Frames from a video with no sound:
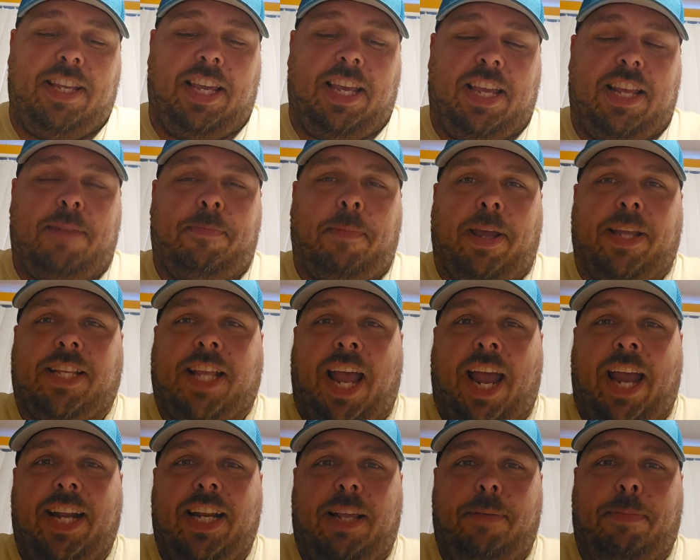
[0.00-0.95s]
in my
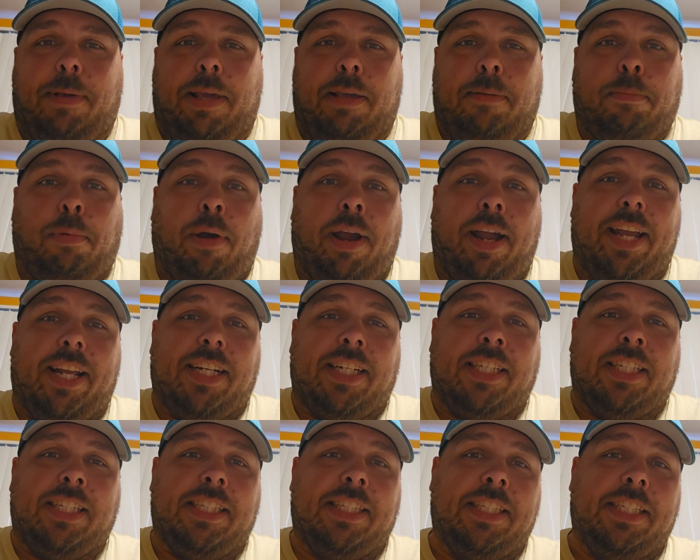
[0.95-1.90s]
tiny pea brain,
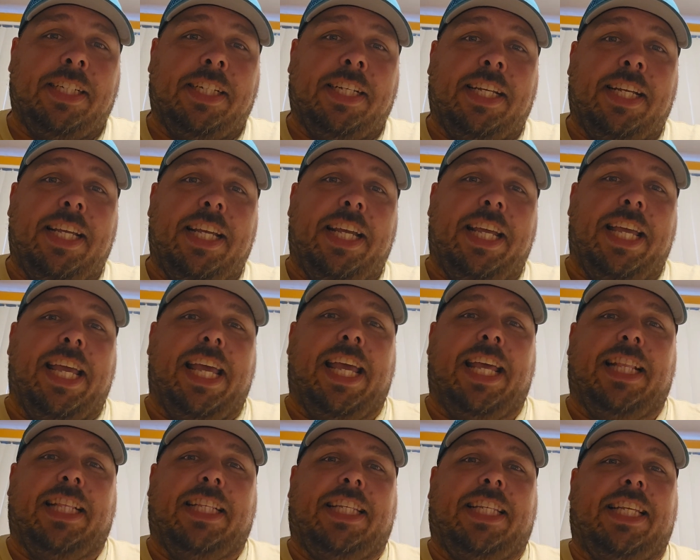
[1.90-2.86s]

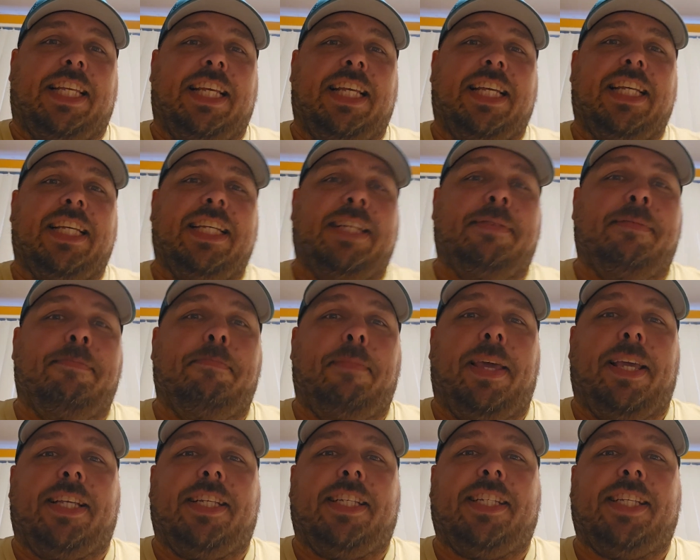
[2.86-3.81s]
it
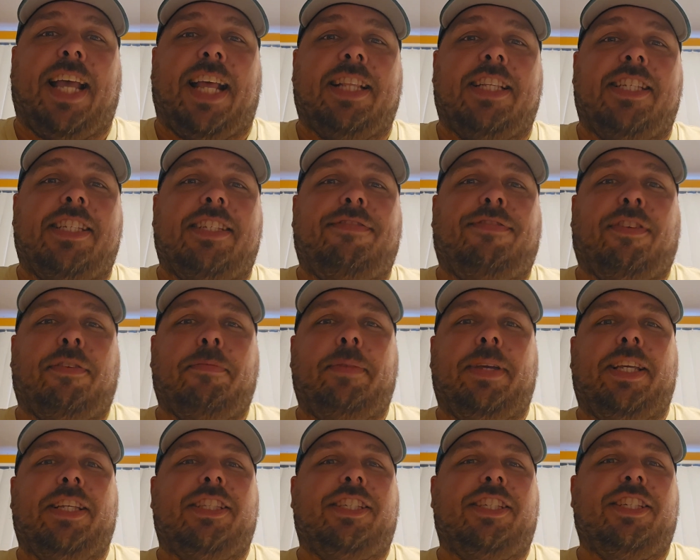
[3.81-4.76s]
makes sense for
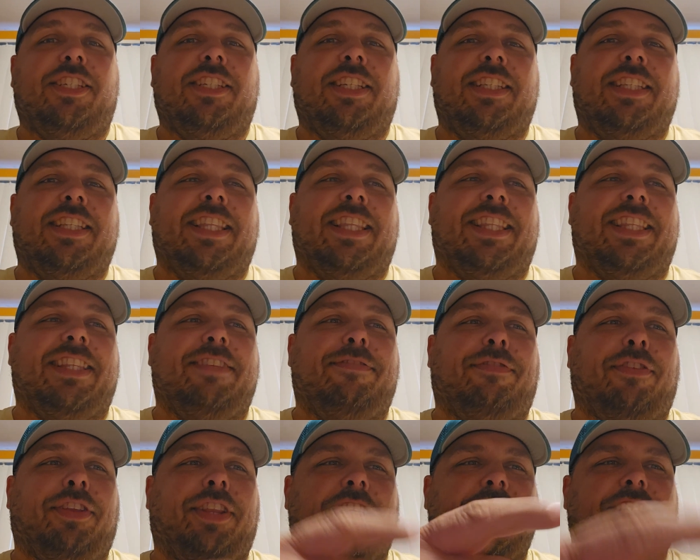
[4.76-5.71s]
me
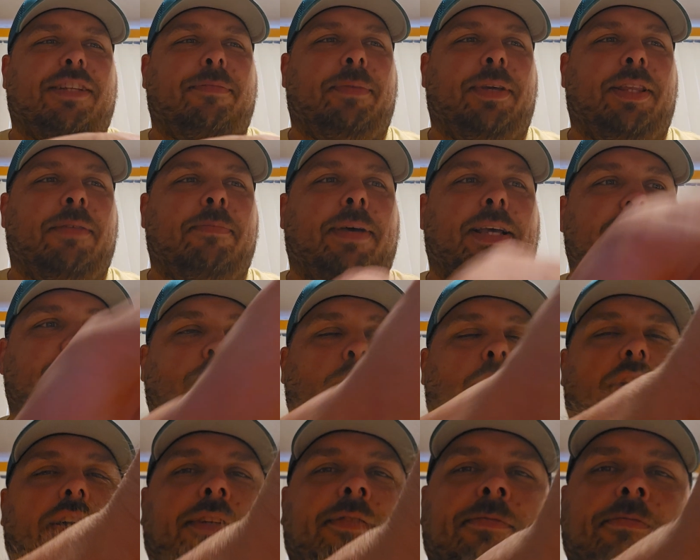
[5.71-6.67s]
for this to be the best
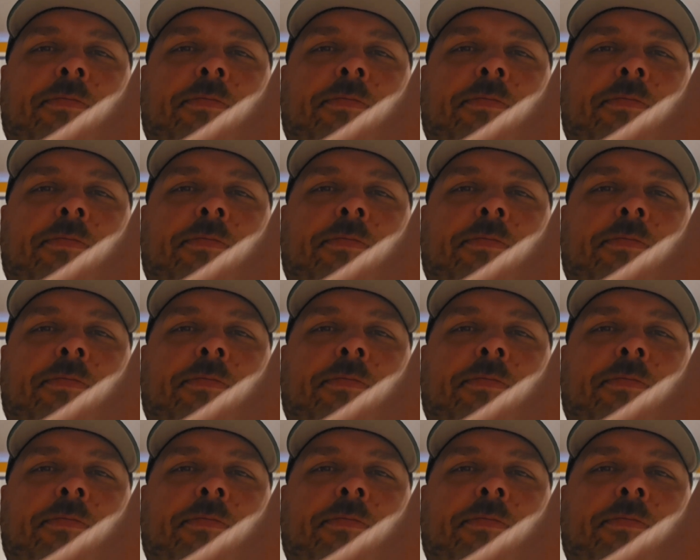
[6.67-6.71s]
one.